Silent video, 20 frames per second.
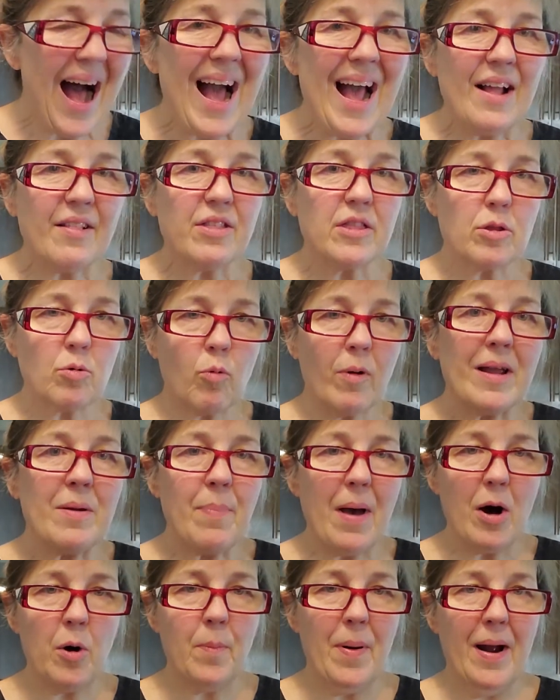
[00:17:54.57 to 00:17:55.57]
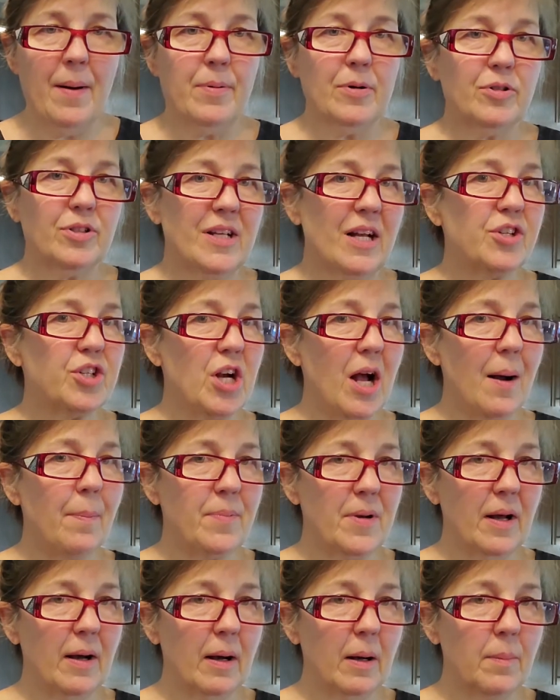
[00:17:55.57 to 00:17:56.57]
had 3 bell peppers I chopped
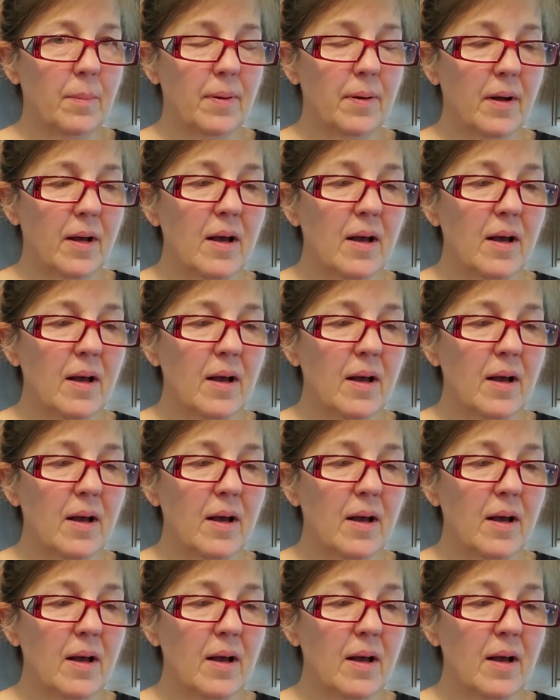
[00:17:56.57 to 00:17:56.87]
up.